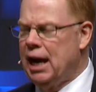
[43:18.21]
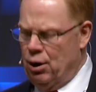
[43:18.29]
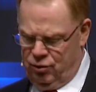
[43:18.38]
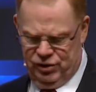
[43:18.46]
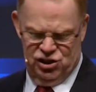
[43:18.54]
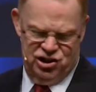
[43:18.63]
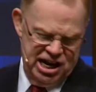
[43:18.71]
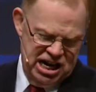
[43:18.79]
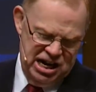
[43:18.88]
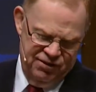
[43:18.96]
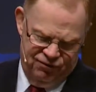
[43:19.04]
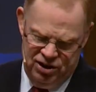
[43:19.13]
I don't know if it's
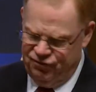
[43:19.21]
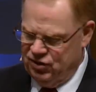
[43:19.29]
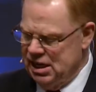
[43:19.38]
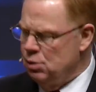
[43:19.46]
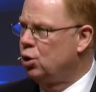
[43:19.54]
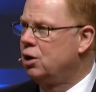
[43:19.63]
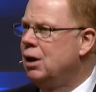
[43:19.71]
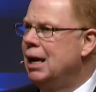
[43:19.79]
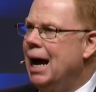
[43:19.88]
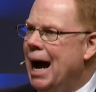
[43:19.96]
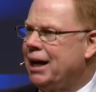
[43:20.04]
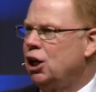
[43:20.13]
10, 15, whatever.
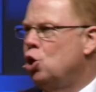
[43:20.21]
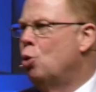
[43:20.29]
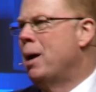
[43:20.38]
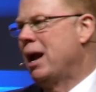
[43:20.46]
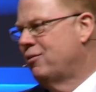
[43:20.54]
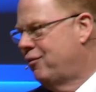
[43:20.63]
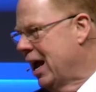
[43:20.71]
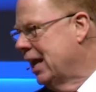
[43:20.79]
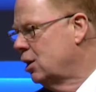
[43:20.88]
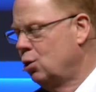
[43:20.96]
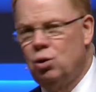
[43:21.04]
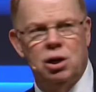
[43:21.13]
I could go back and find
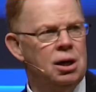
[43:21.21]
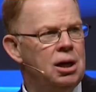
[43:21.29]
it on a,